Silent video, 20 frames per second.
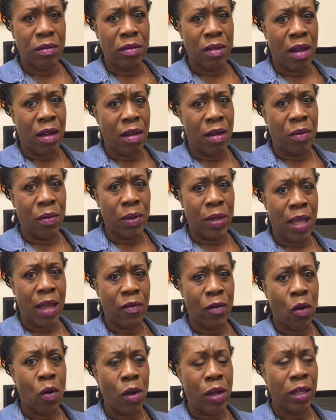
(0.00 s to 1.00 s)
uh, we
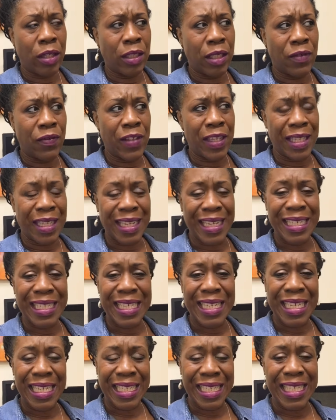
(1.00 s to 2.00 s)
have a Hoyer lift and then
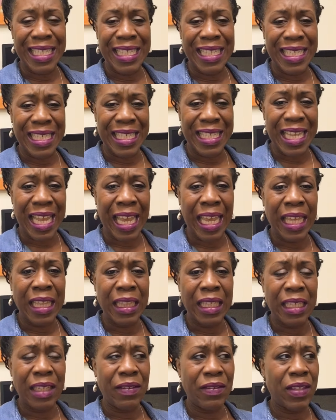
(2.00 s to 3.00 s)
a, a sit to
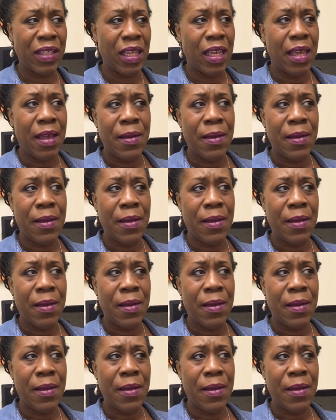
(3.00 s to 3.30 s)
stand lift.